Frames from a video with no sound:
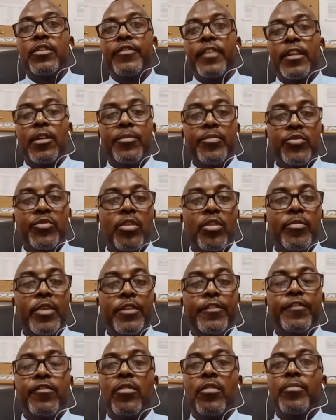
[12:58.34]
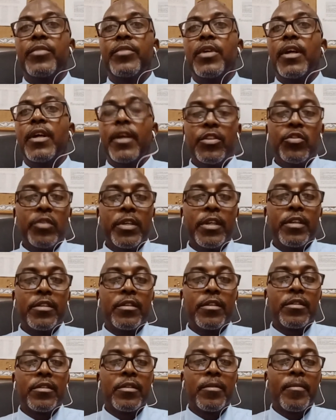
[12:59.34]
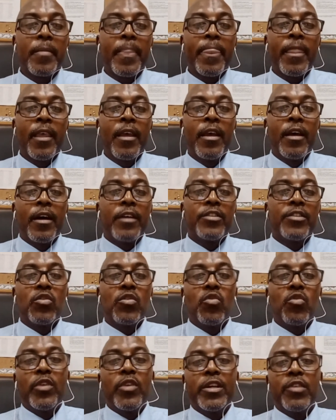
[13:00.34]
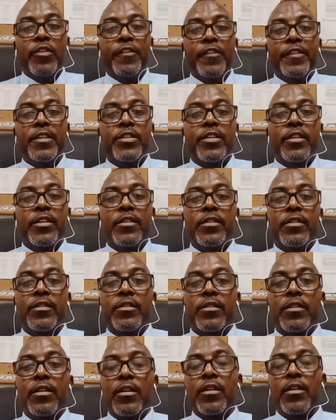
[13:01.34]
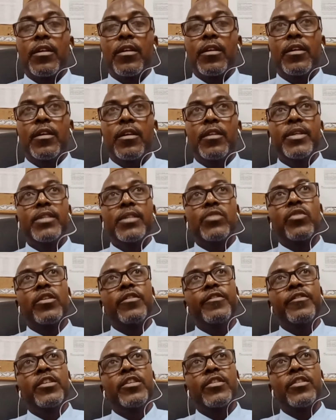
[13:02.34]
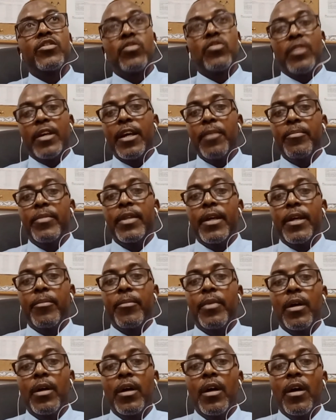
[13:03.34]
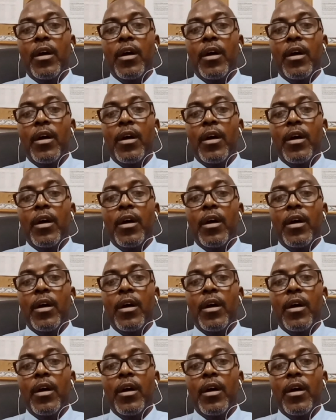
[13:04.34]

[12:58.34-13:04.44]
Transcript: develop trauma-informed educators. Nice. And so working with teachers, it means working with teachers to help them